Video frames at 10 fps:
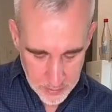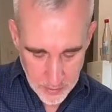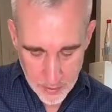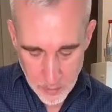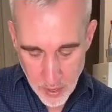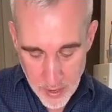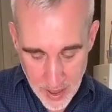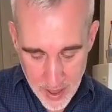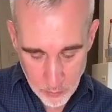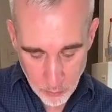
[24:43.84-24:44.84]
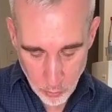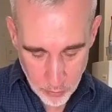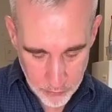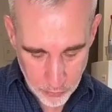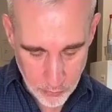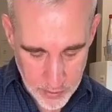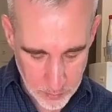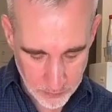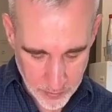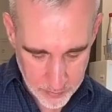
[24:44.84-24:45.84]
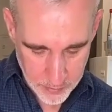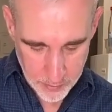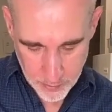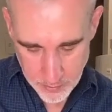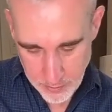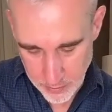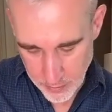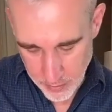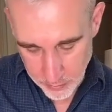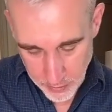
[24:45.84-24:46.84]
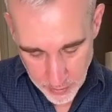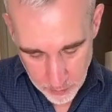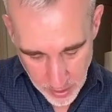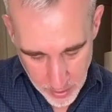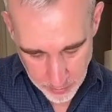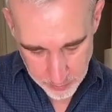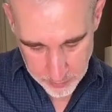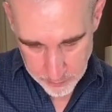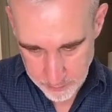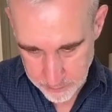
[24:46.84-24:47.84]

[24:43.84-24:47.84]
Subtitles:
it in, and I might add more of the cream if I think I need it. And I think I might.